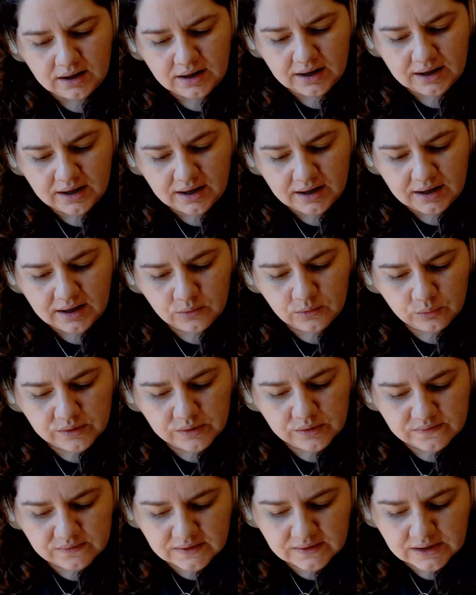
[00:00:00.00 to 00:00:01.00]
And the
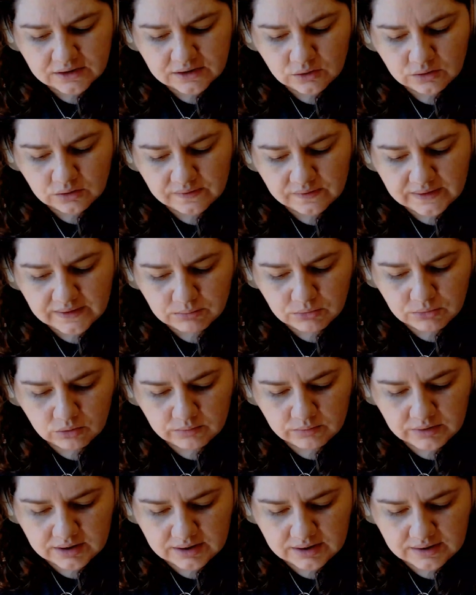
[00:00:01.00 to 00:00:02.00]
reason that I noted that
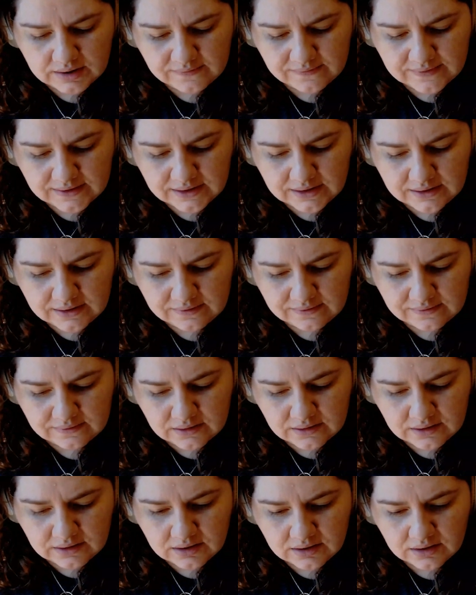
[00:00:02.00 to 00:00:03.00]
moment is that it's
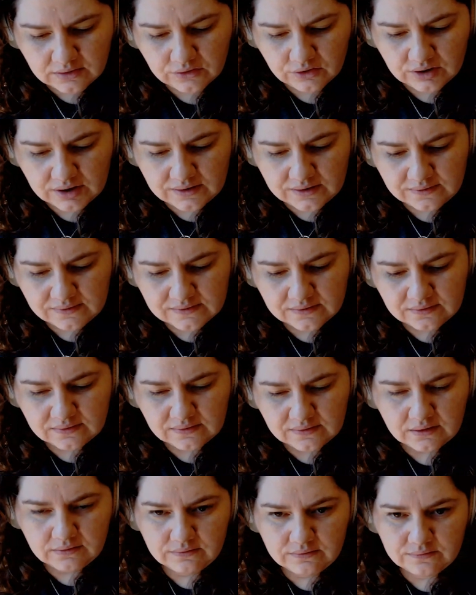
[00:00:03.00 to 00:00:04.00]
another instance
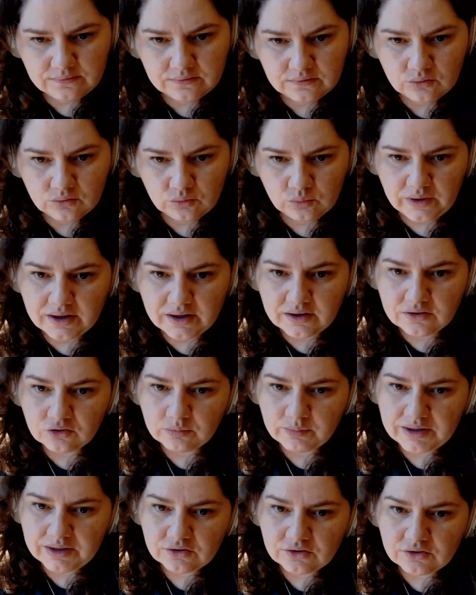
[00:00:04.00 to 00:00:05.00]
of Randall
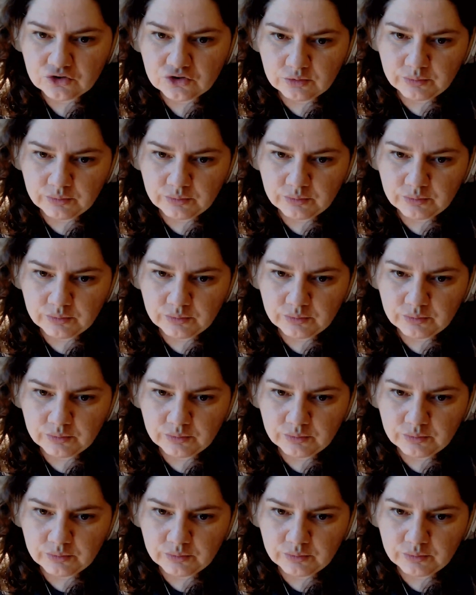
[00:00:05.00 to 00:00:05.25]
being too put